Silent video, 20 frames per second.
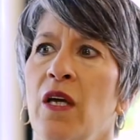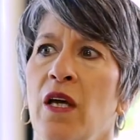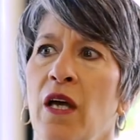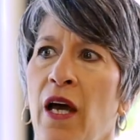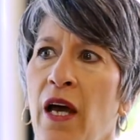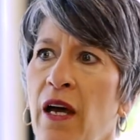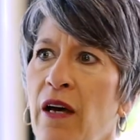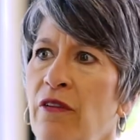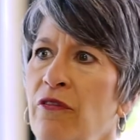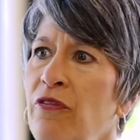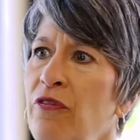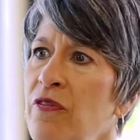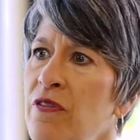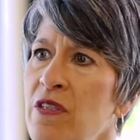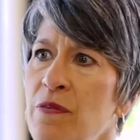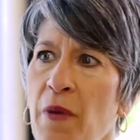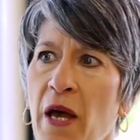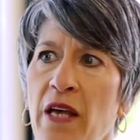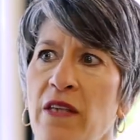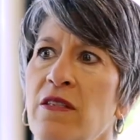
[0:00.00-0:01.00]
have
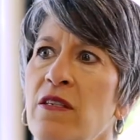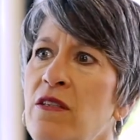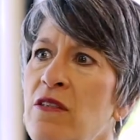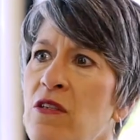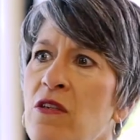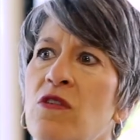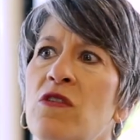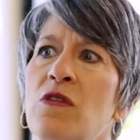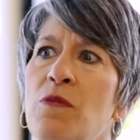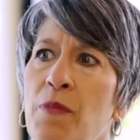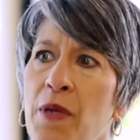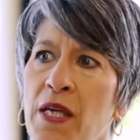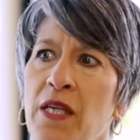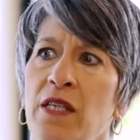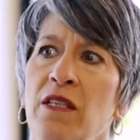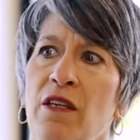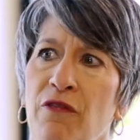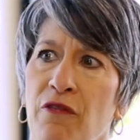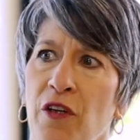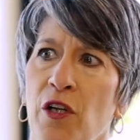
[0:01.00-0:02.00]
spouses who
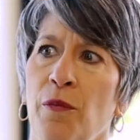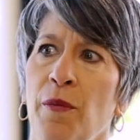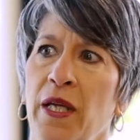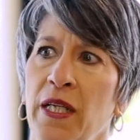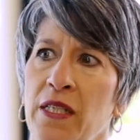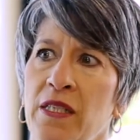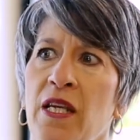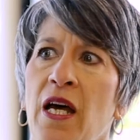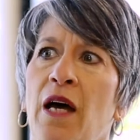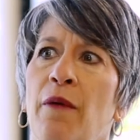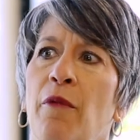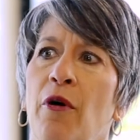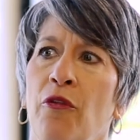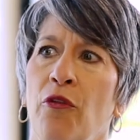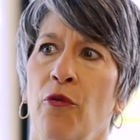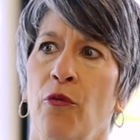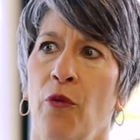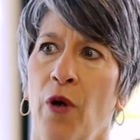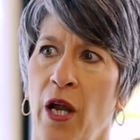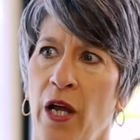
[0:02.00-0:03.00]
spend a fair amount of time on
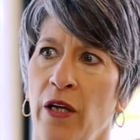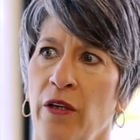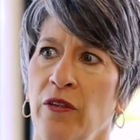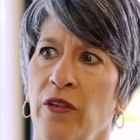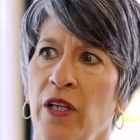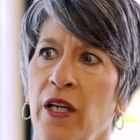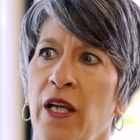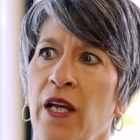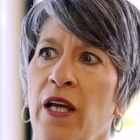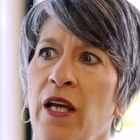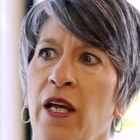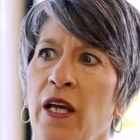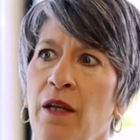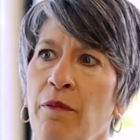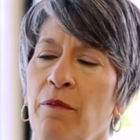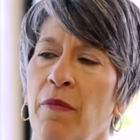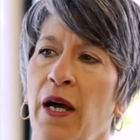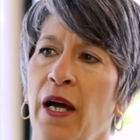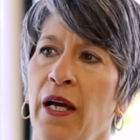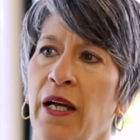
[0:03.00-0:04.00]
the road.
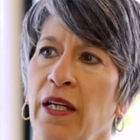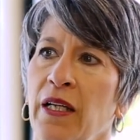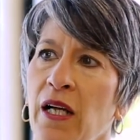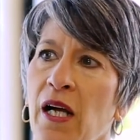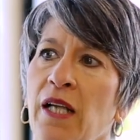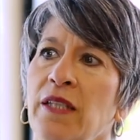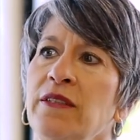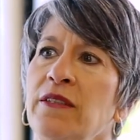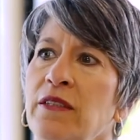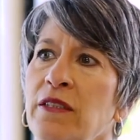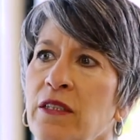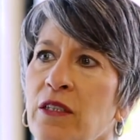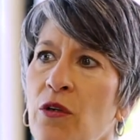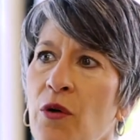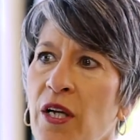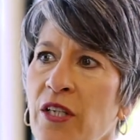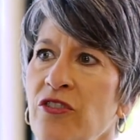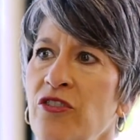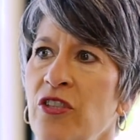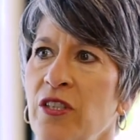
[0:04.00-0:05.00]
And my constant
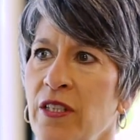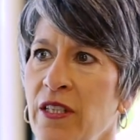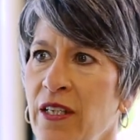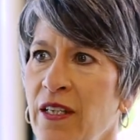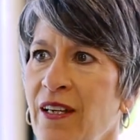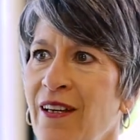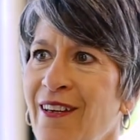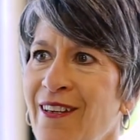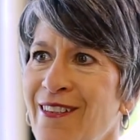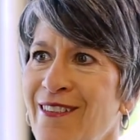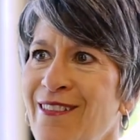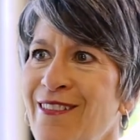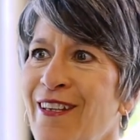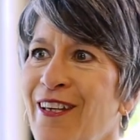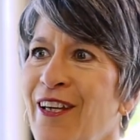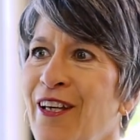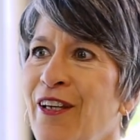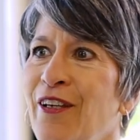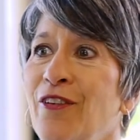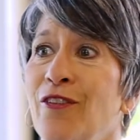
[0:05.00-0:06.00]
question is,
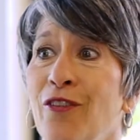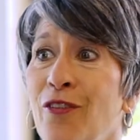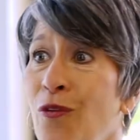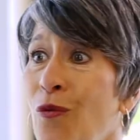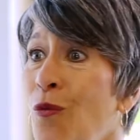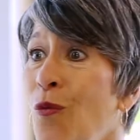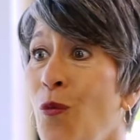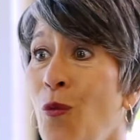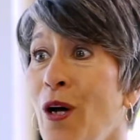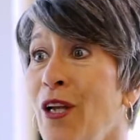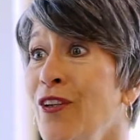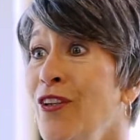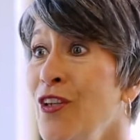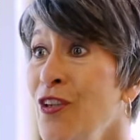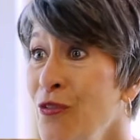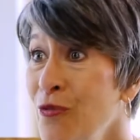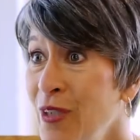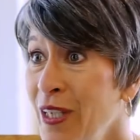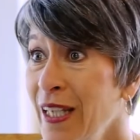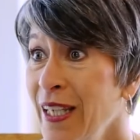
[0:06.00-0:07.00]
what do
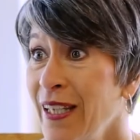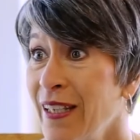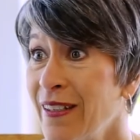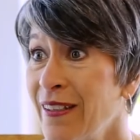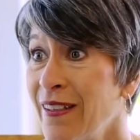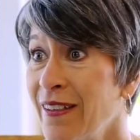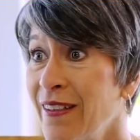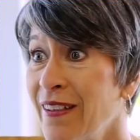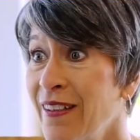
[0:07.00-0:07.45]
you need?